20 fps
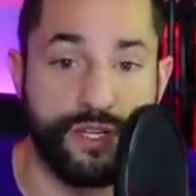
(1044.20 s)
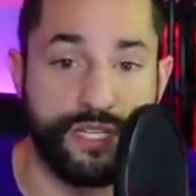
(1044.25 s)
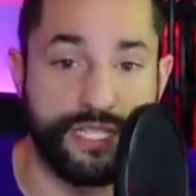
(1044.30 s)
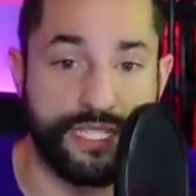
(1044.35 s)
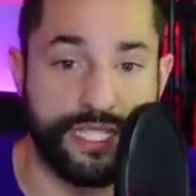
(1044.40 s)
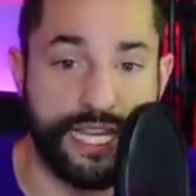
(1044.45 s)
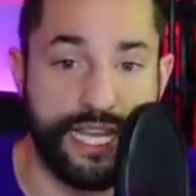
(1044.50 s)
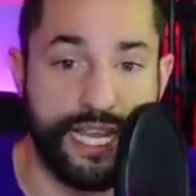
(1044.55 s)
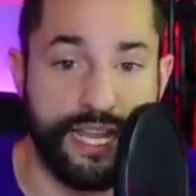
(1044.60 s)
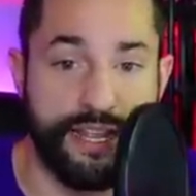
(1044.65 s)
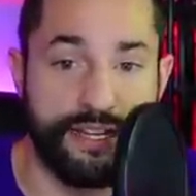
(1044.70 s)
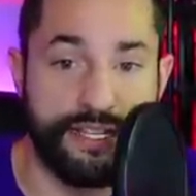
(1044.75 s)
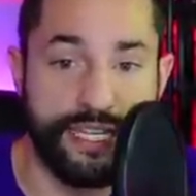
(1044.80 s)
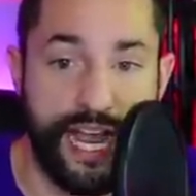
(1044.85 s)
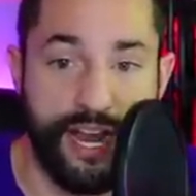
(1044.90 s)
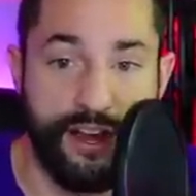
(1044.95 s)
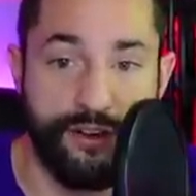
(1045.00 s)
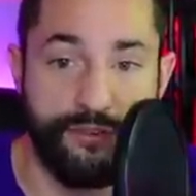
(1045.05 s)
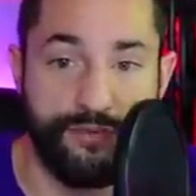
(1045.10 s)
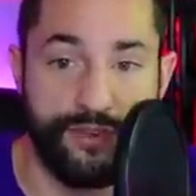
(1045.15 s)
want to see
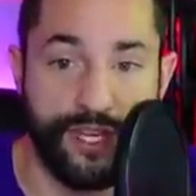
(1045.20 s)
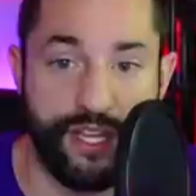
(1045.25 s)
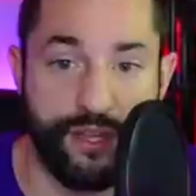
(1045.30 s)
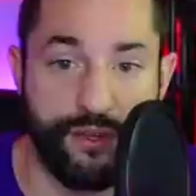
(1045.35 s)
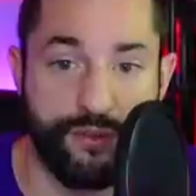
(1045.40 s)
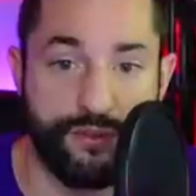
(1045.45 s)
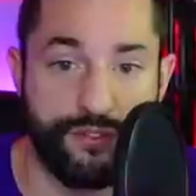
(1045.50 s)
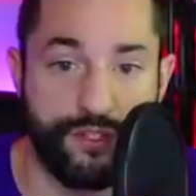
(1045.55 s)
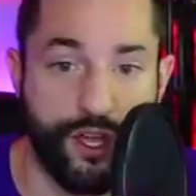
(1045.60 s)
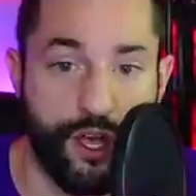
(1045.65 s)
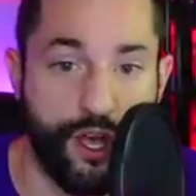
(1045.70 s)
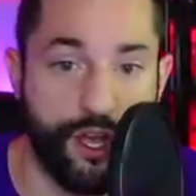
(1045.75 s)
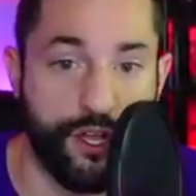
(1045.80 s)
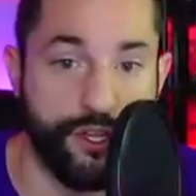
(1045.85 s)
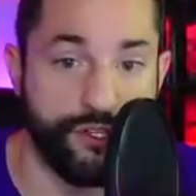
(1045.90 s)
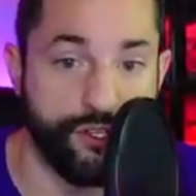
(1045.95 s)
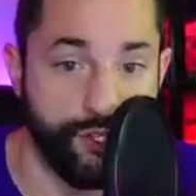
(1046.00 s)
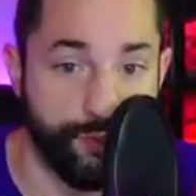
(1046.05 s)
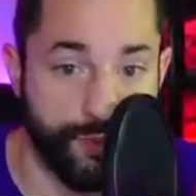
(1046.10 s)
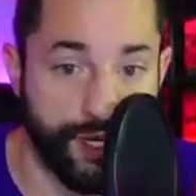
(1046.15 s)
entire videos
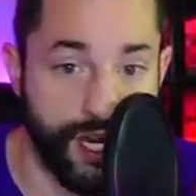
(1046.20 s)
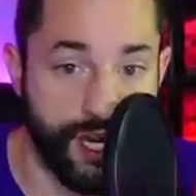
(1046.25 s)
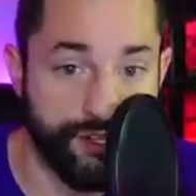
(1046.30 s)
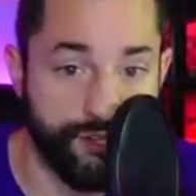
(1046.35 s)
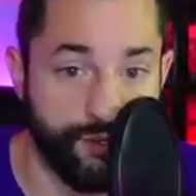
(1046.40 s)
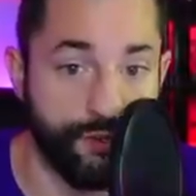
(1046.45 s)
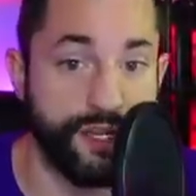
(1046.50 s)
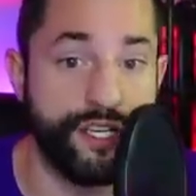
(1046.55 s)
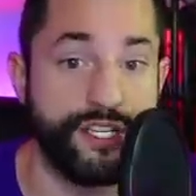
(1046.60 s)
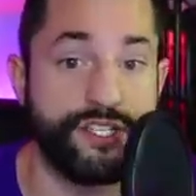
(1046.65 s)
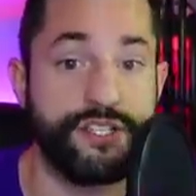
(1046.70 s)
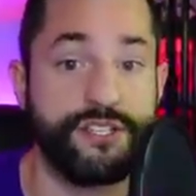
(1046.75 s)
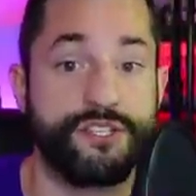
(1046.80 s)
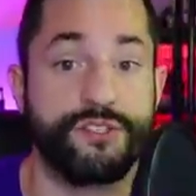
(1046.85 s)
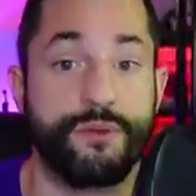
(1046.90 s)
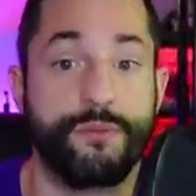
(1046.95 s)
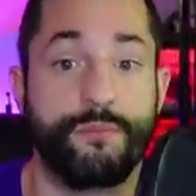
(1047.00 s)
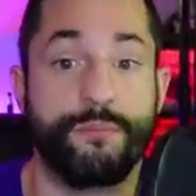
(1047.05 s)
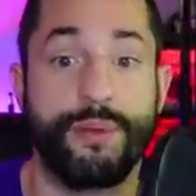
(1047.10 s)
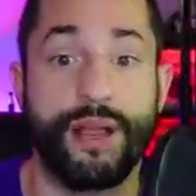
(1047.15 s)
on supernatural
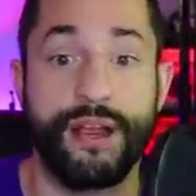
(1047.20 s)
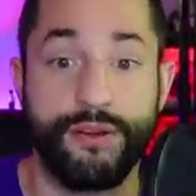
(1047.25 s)
regions,